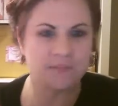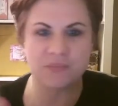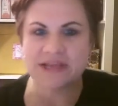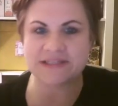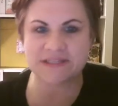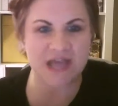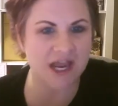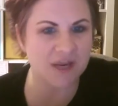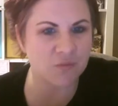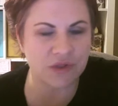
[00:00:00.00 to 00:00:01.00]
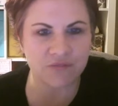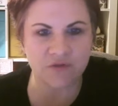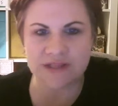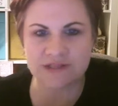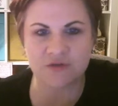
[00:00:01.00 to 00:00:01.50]
less time with
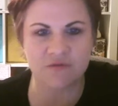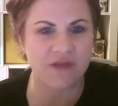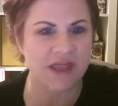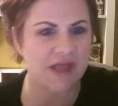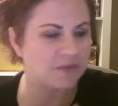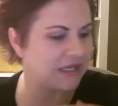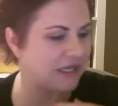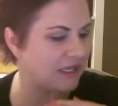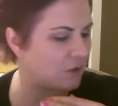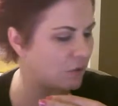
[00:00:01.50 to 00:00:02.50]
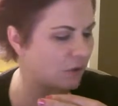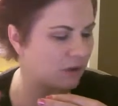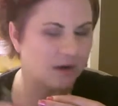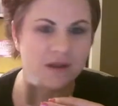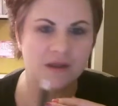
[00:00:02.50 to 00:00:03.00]
friends or family or